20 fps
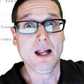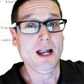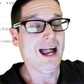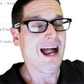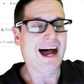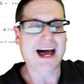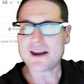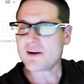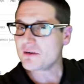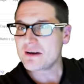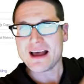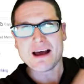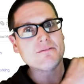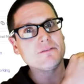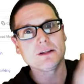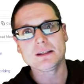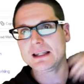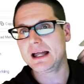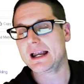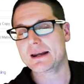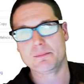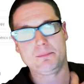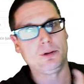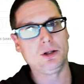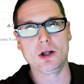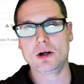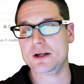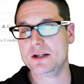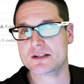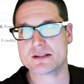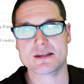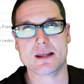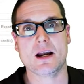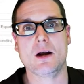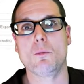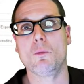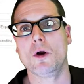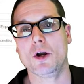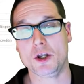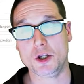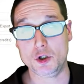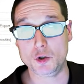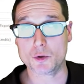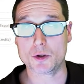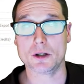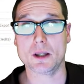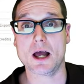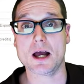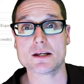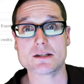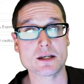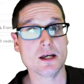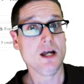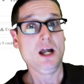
I don't have a lot of plugins that I want to utilize.